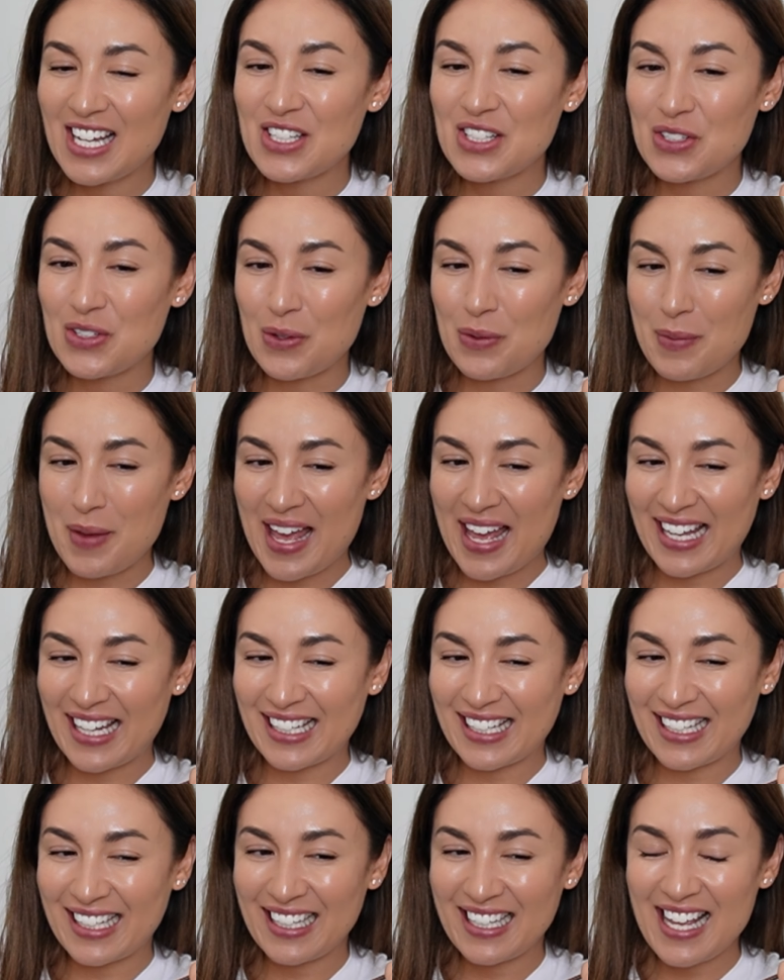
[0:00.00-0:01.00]
to
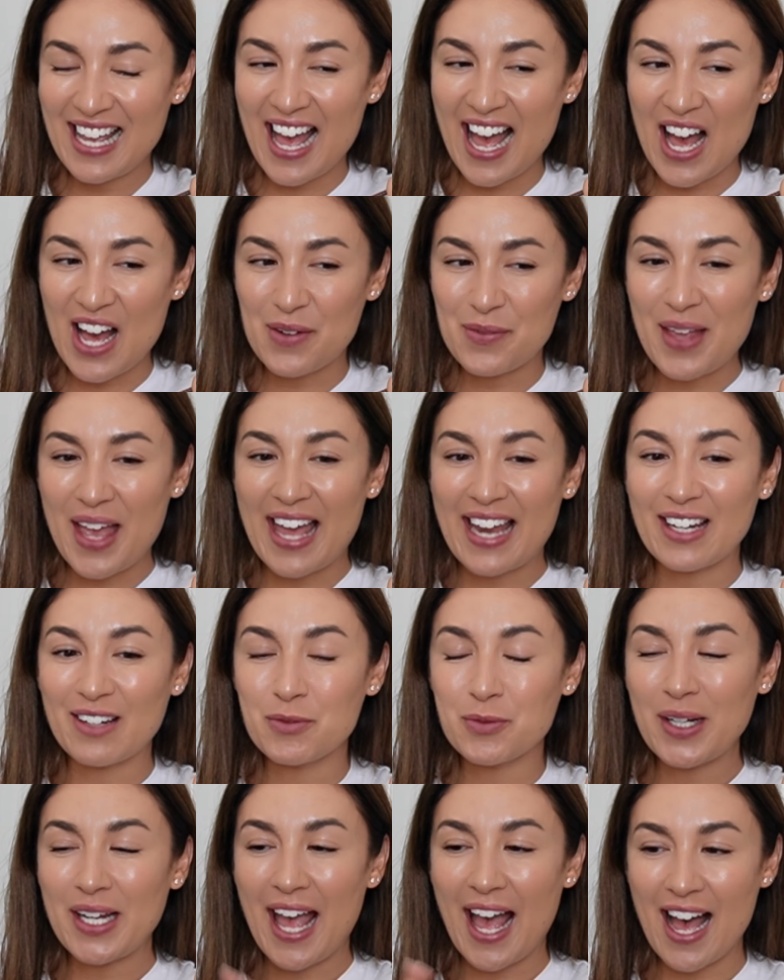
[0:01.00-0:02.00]
Ben, and
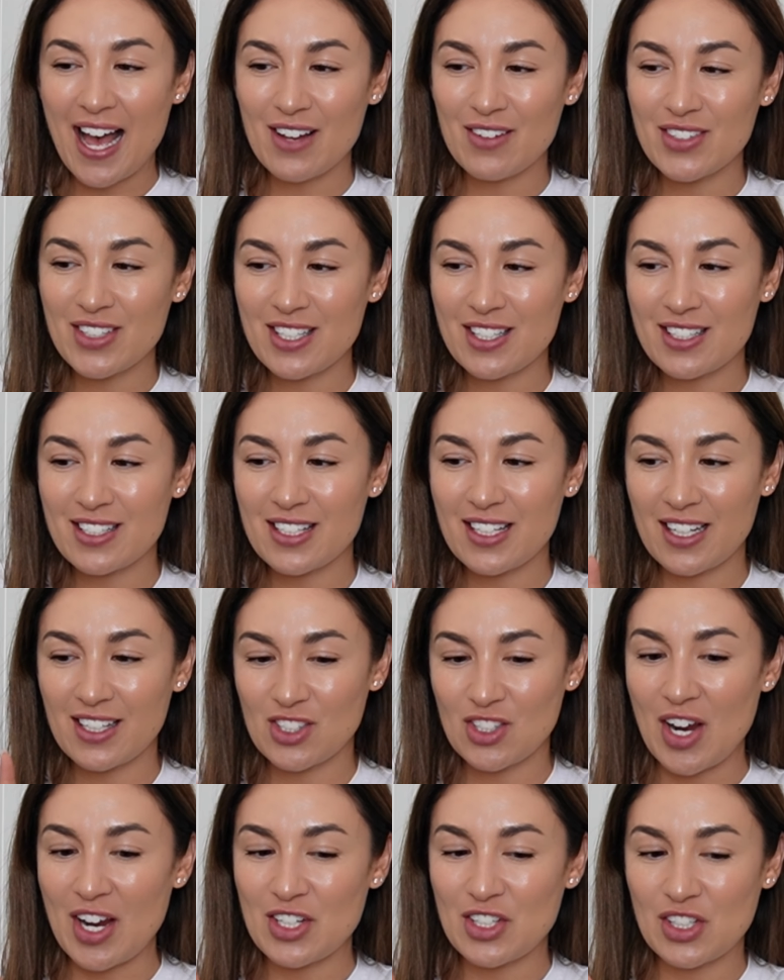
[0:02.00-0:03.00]
we haven't
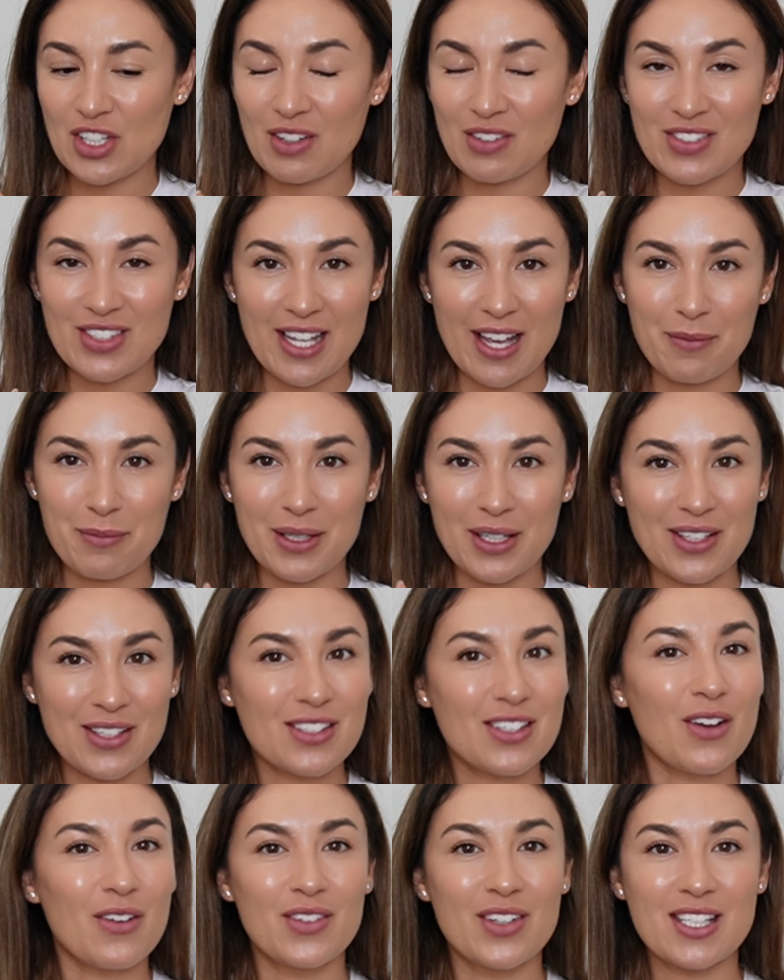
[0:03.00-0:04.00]
exchanged gifts yet because
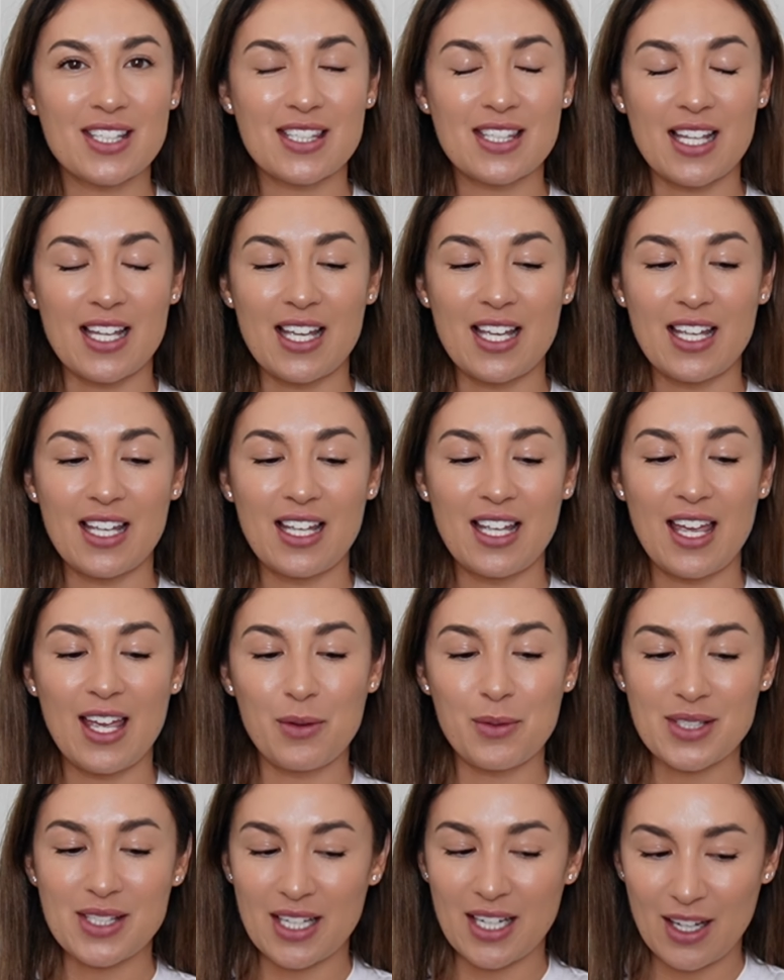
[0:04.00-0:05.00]
obviously he
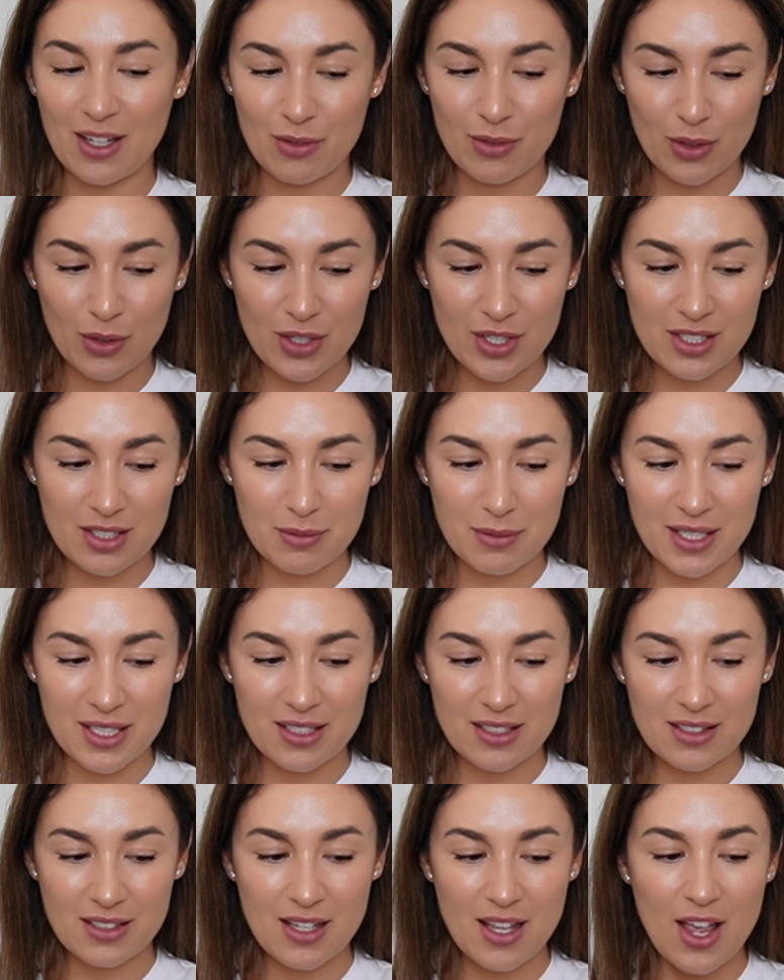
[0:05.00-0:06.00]
wasn't here for
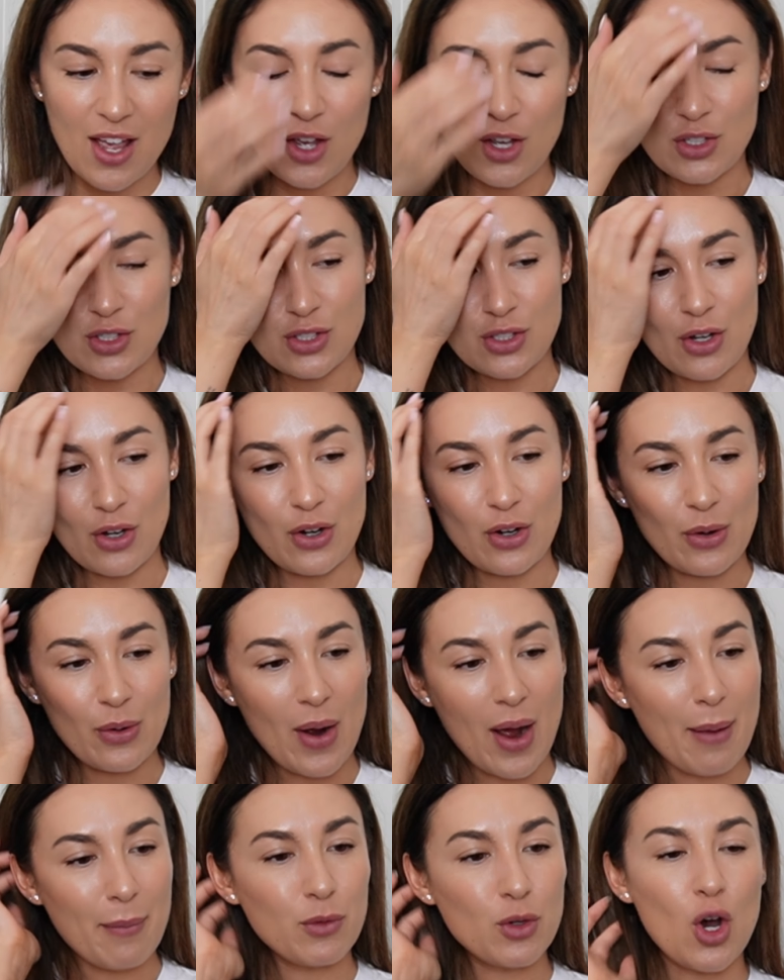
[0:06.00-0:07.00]
Christmas. So
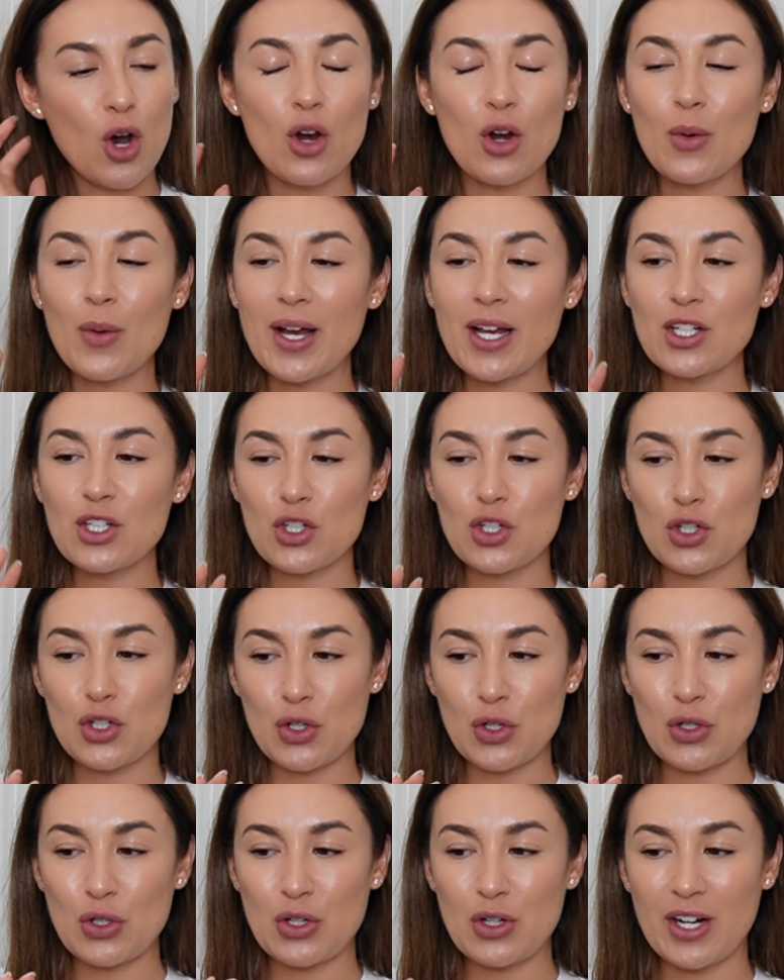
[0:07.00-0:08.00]
I'm not quite
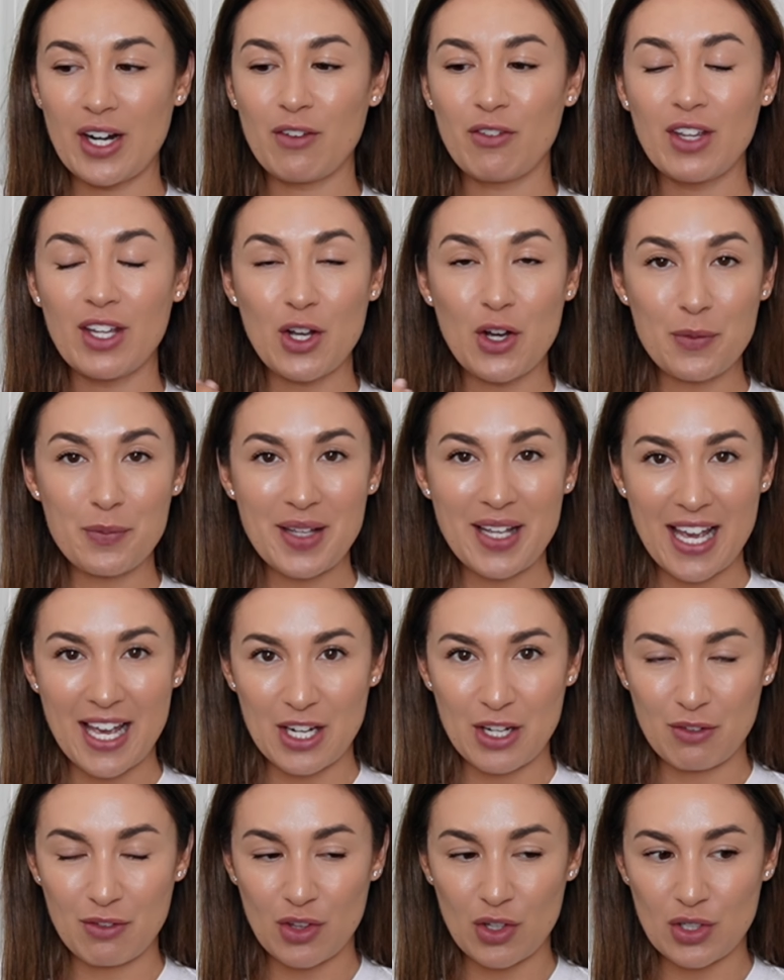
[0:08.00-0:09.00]
sure if he got me
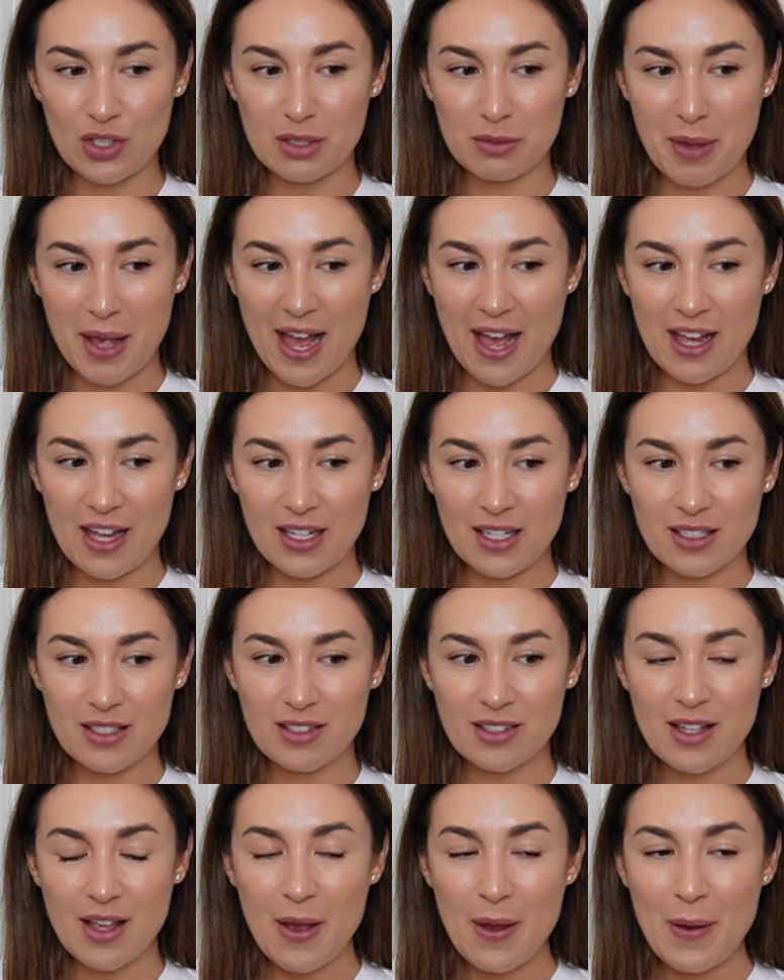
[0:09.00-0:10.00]
any of those bags.